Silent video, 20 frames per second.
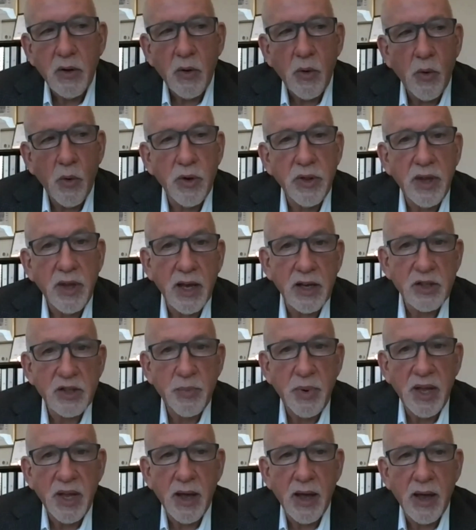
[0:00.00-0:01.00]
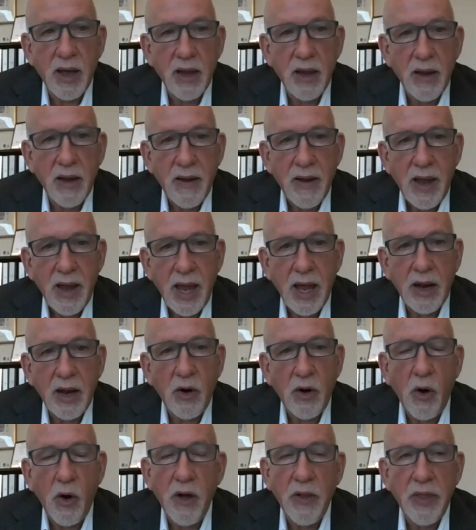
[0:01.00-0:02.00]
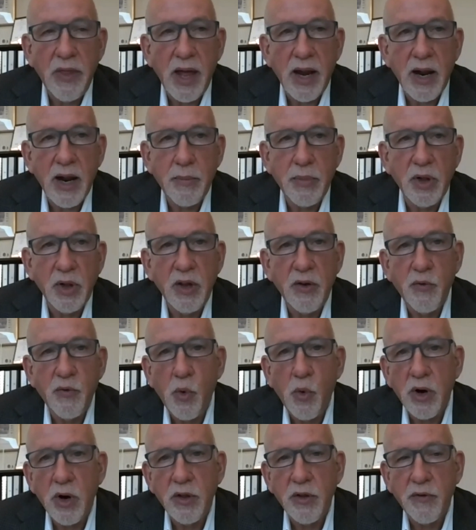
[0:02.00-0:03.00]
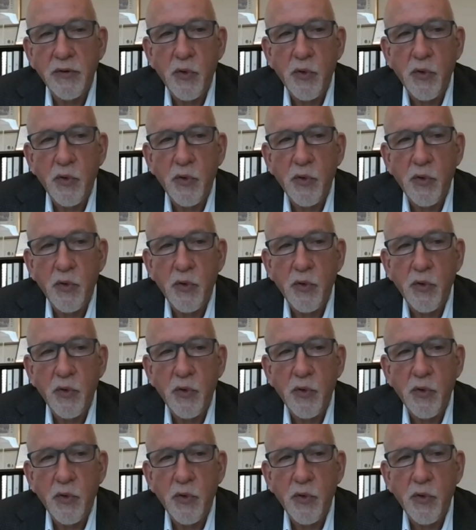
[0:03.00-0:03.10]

SBA. And on that, I believe one of